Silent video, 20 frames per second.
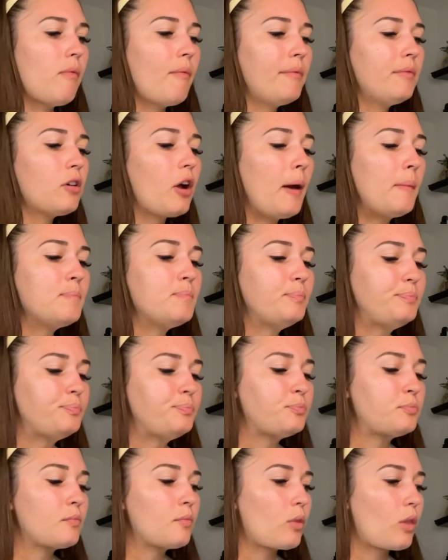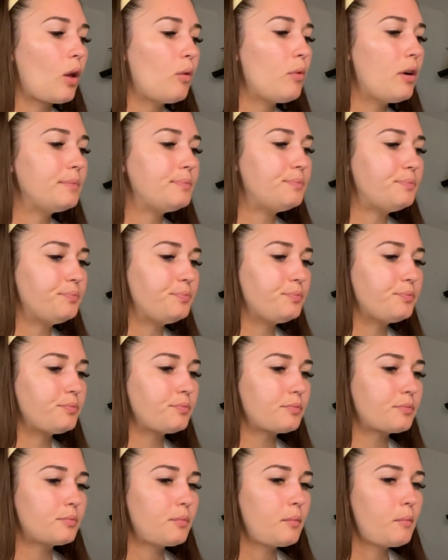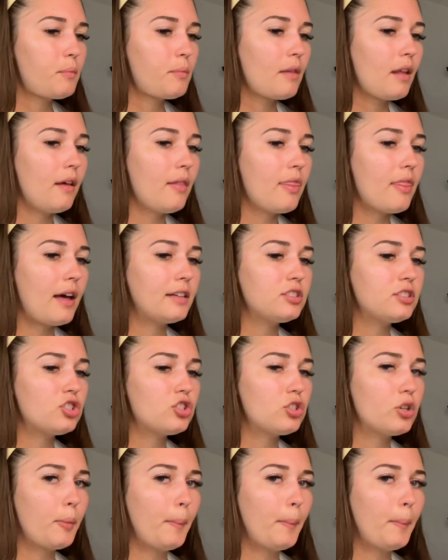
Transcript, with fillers: Okay. Well, that's your